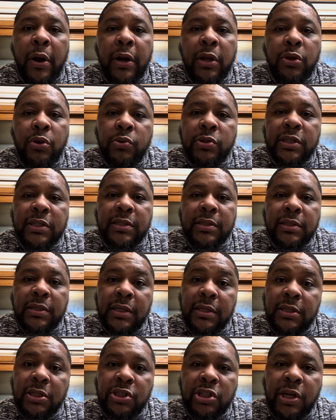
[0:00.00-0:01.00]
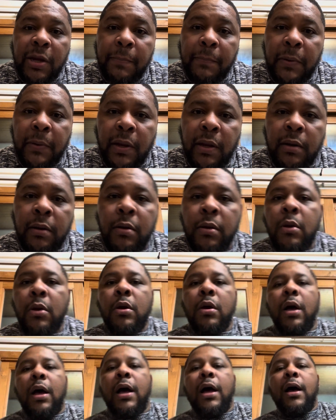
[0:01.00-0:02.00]
and you just need to chip in
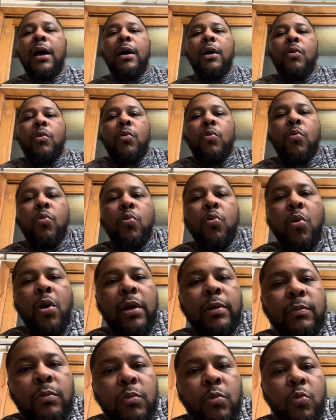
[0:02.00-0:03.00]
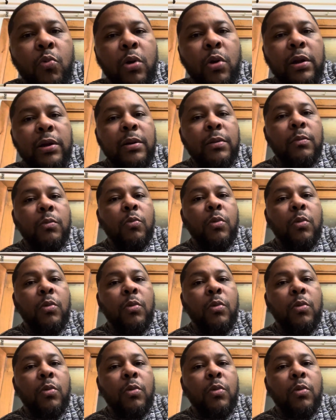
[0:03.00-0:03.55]
one